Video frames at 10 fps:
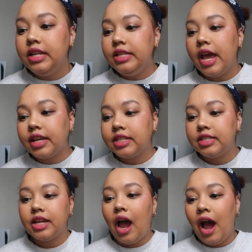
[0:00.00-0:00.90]

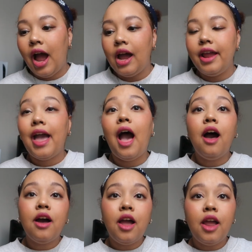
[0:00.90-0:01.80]
Next,
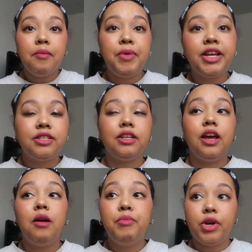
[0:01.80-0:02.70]
I picked
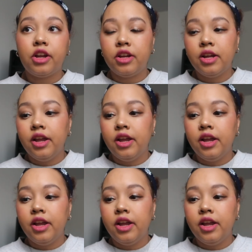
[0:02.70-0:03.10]
a book.